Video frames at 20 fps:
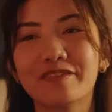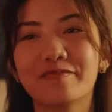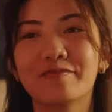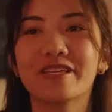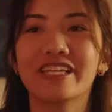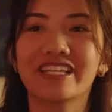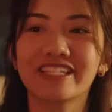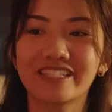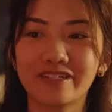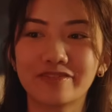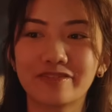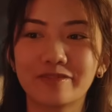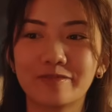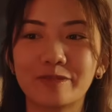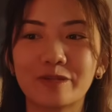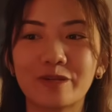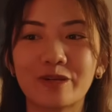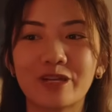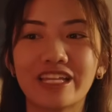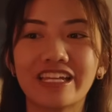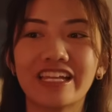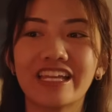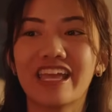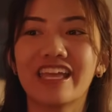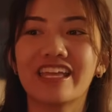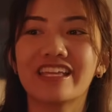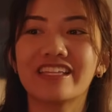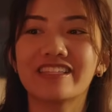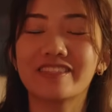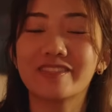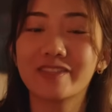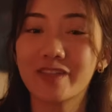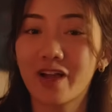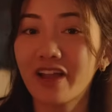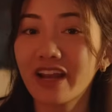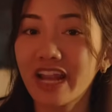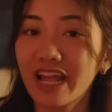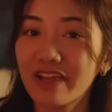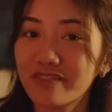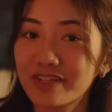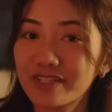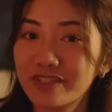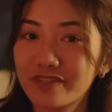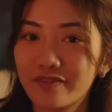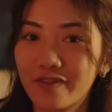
being self-employed is not having to